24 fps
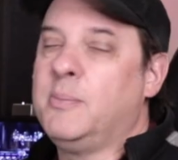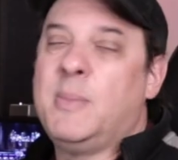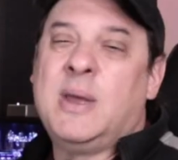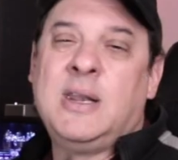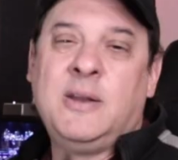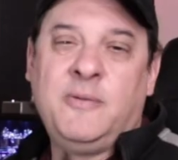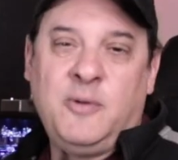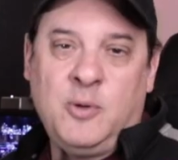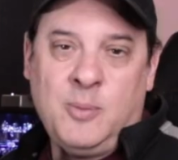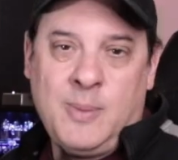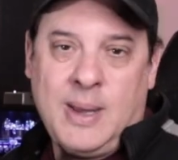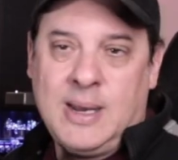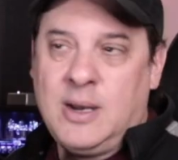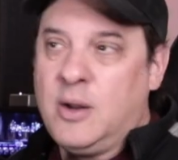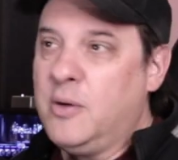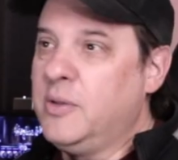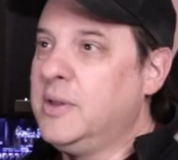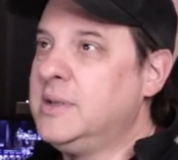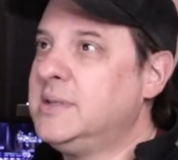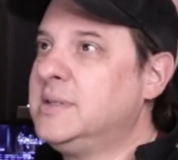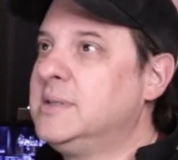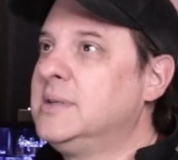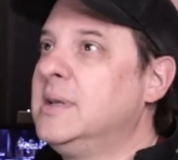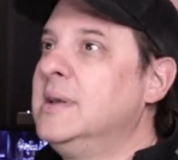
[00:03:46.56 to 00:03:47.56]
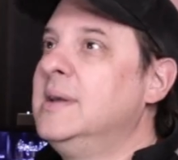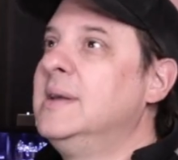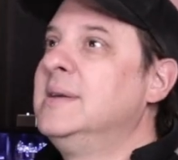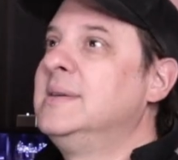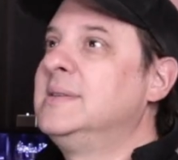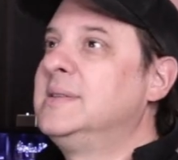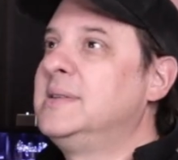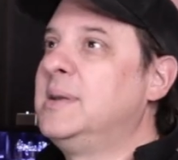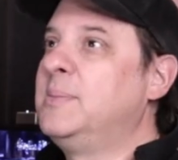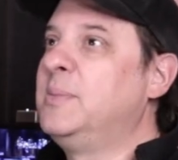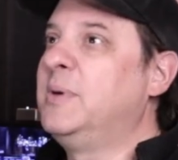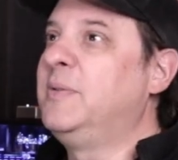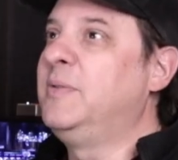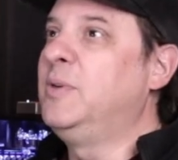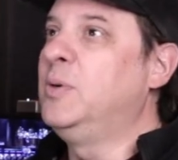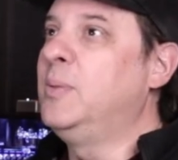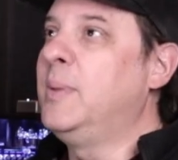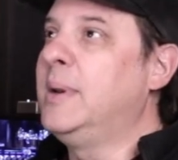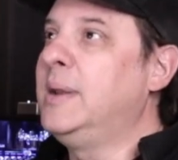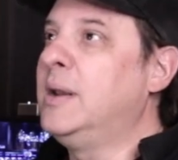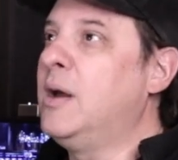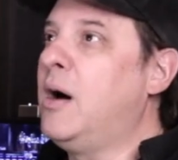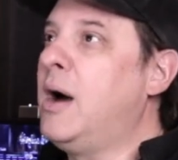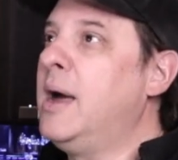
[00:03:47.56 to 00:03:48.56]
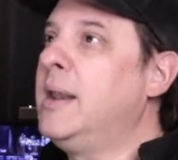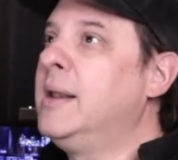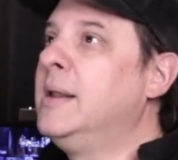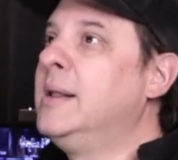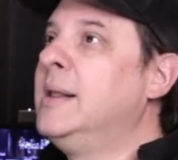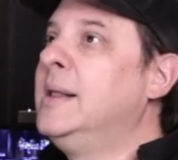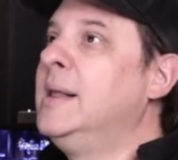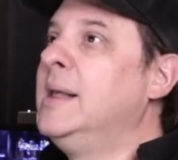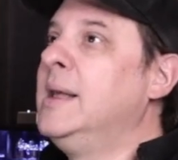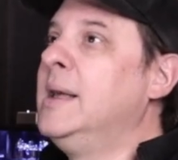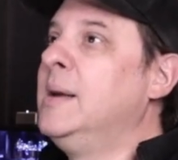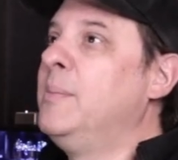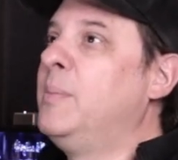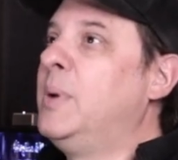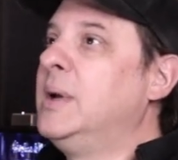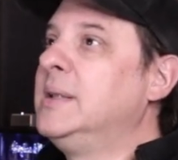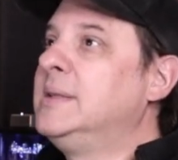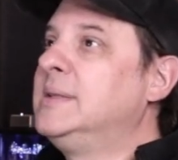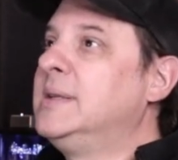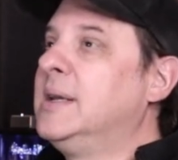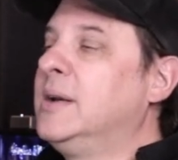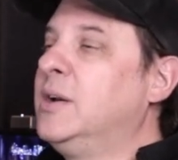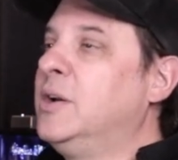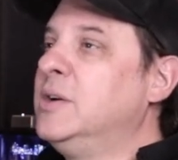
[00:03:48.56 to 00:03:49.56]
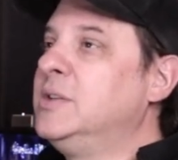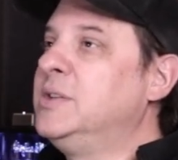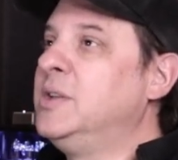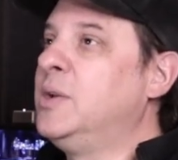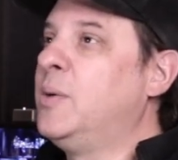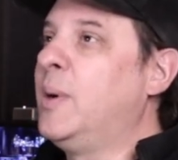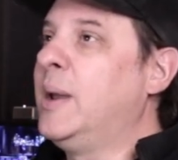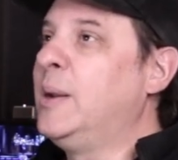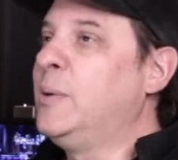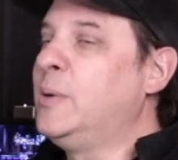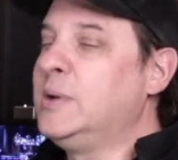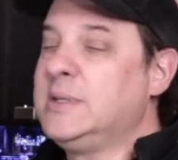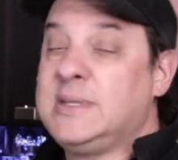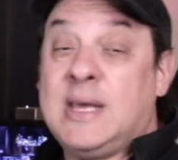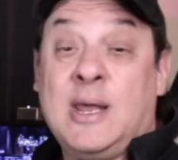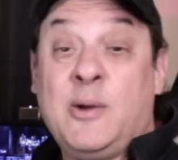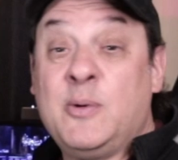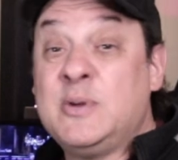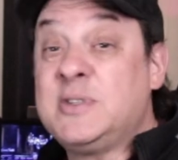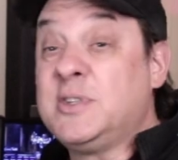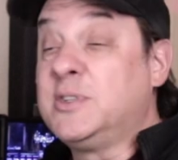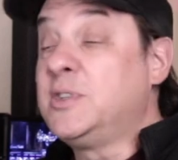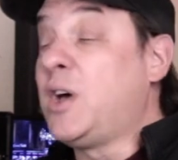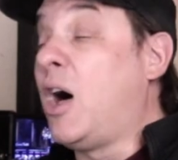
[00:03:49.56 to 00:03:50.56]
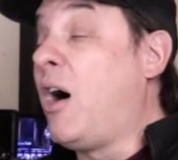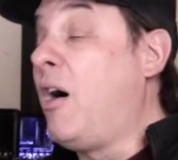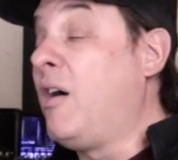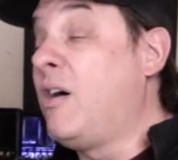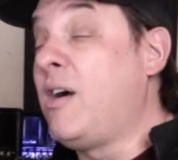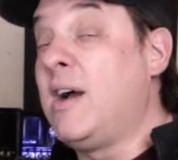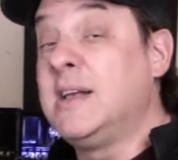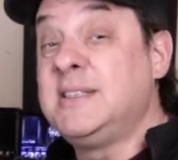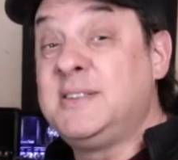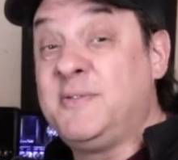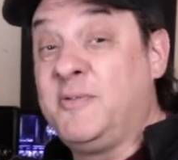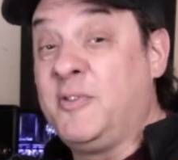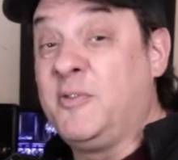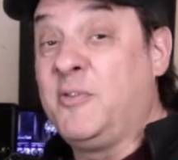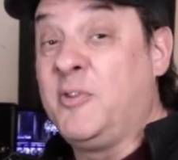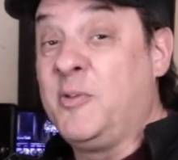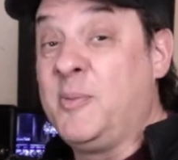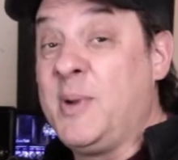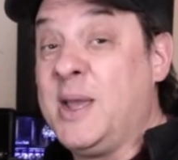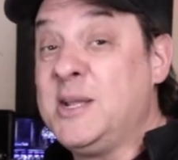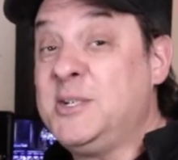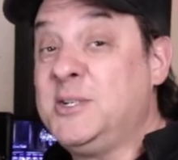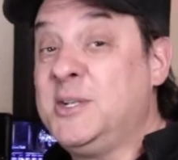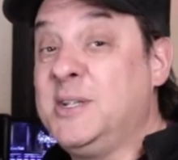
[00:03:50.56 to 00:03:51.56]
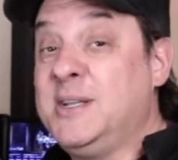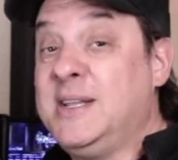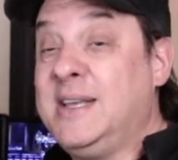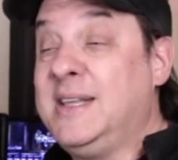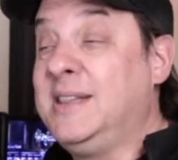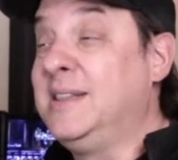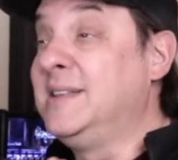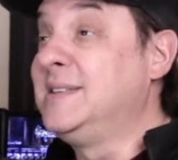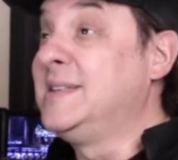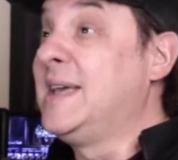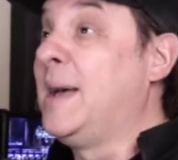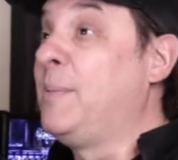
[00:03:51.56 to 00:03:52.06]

many of you may know this, some of you may not, but uh, good to know anyways. Anyways, there's all kinds of information in this